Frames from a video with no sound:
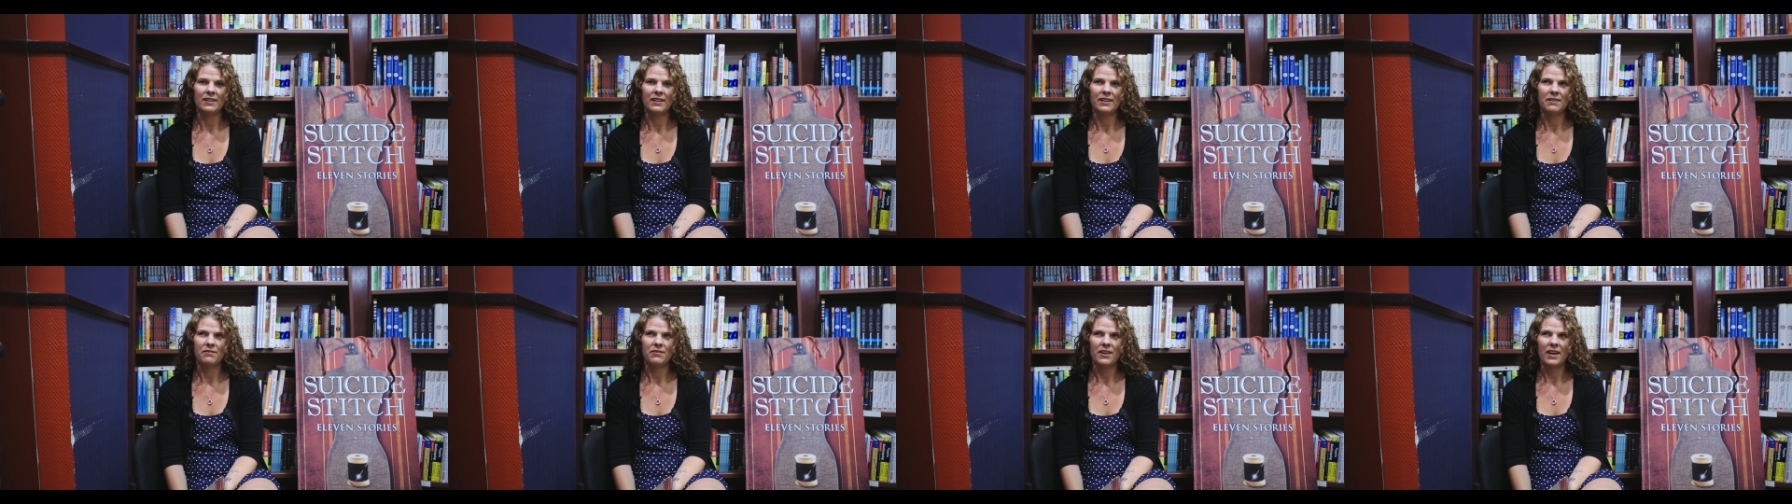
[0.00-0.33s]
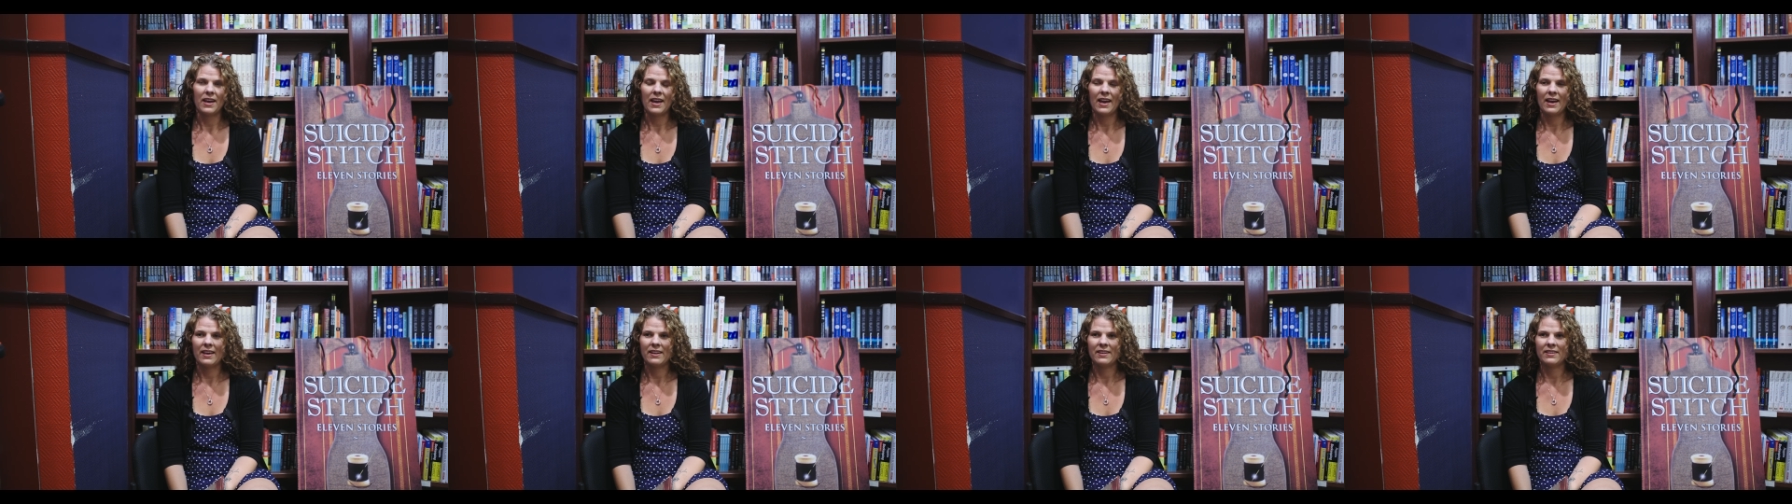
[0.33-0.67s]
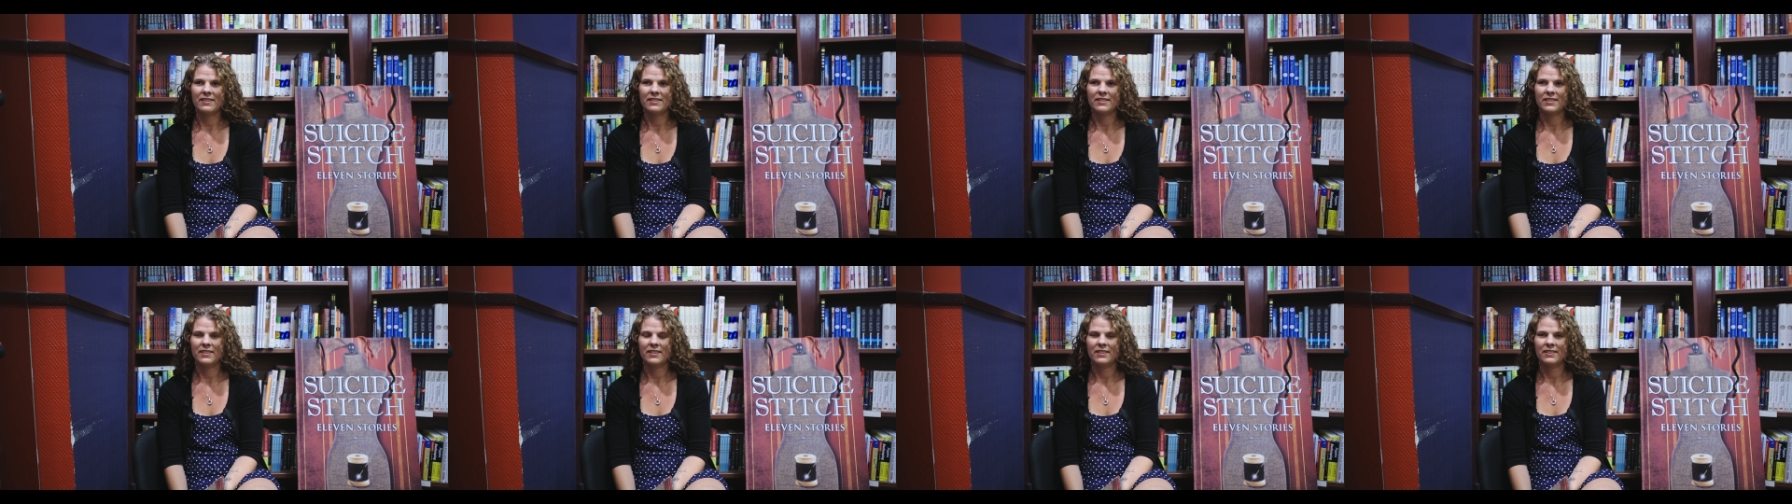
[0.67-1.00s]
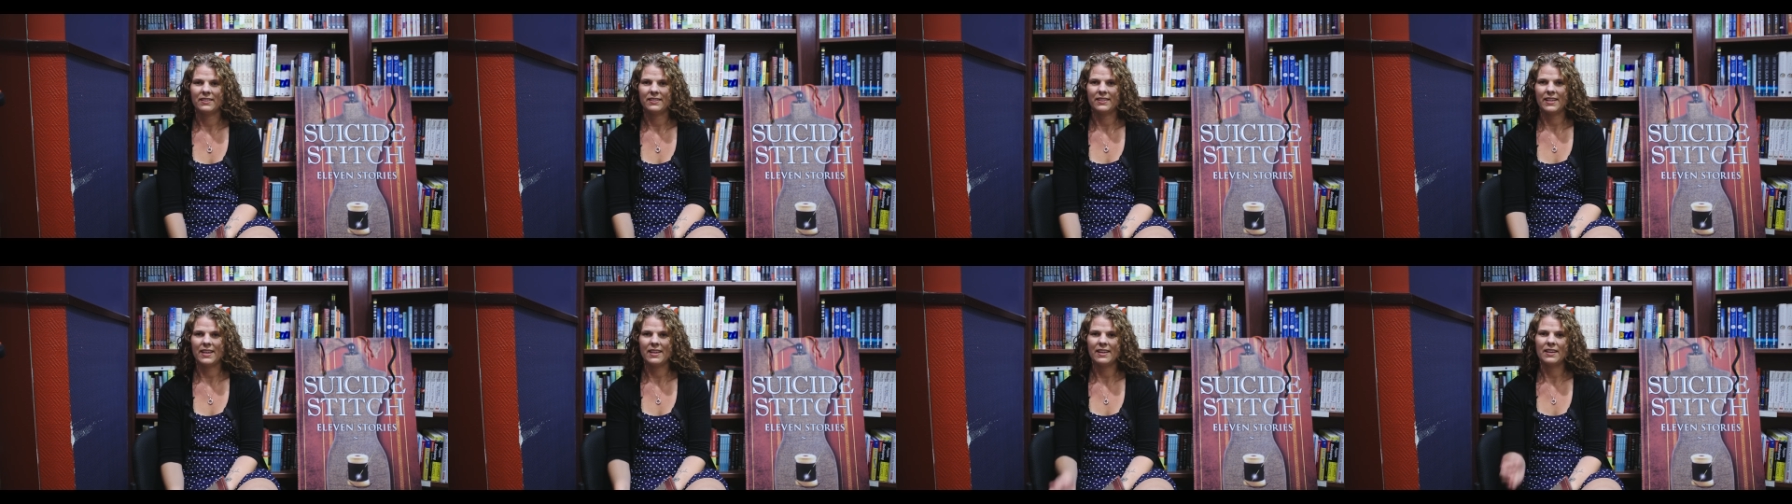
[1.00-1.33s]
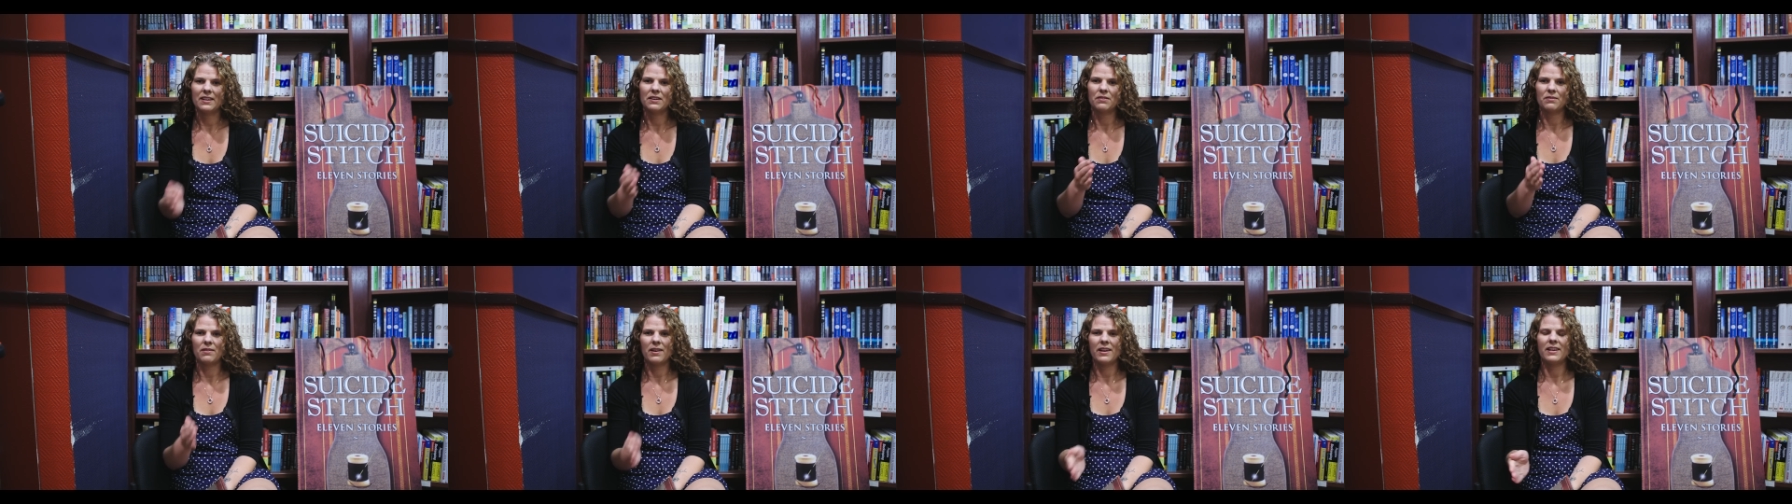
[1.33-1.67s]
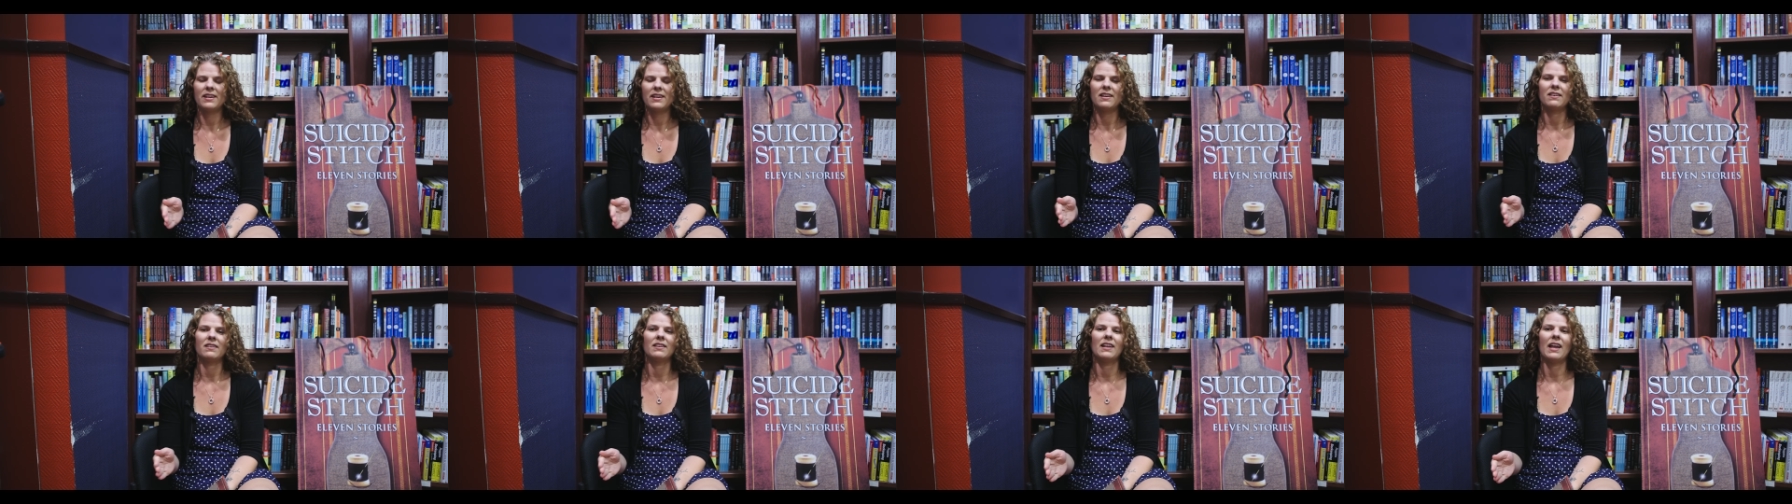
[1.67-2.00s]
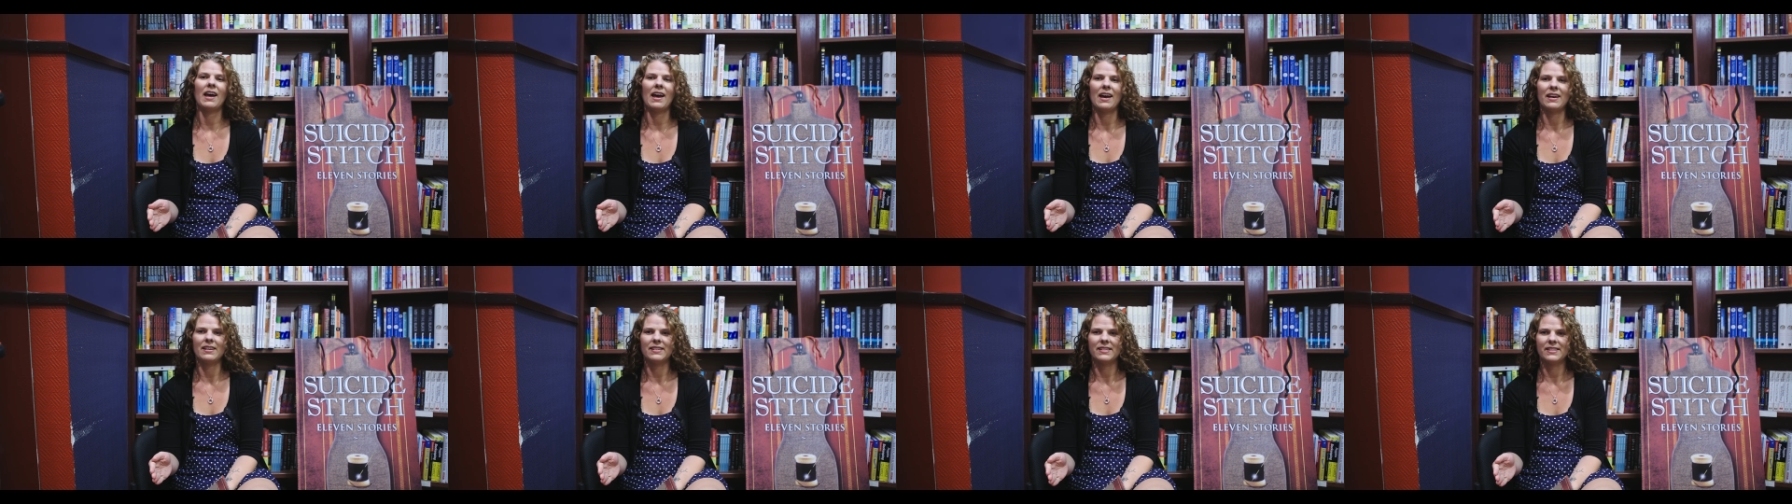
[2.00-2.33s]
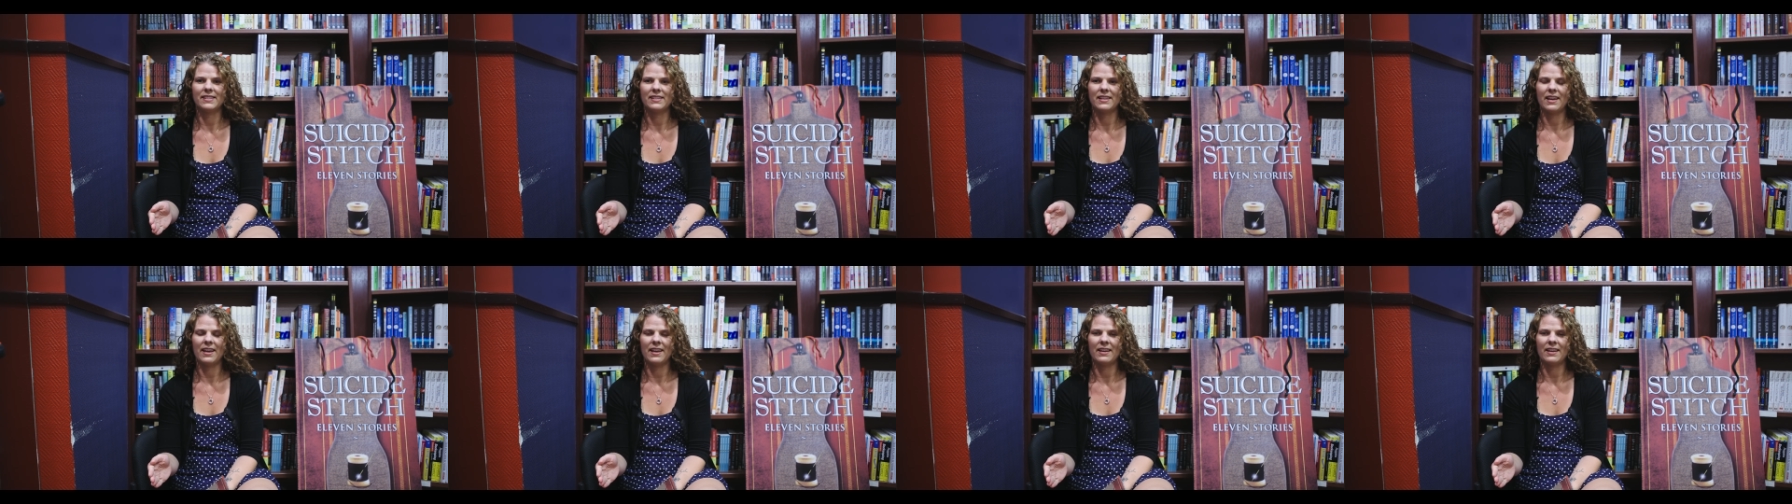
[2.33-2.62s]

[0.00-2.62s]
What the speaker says: if I hadn't taken a writing class,